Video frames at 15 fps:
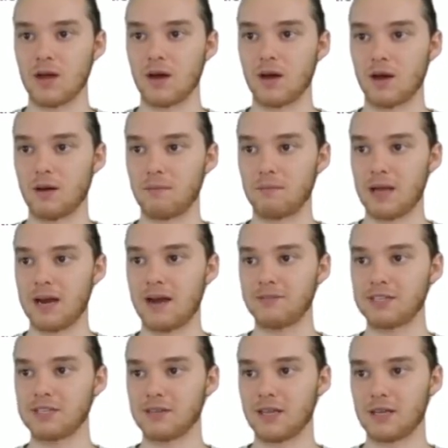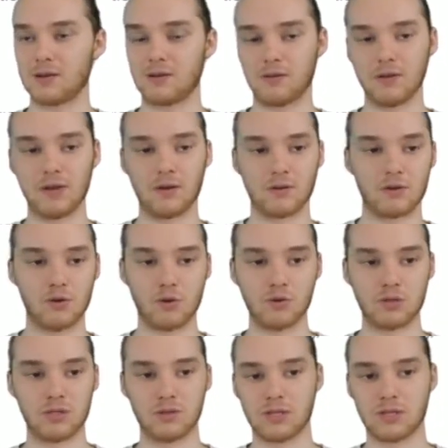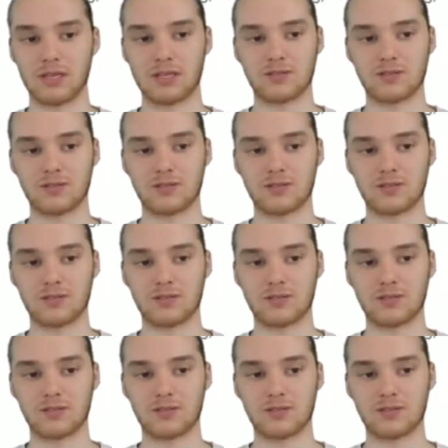And obviously, like, Google's using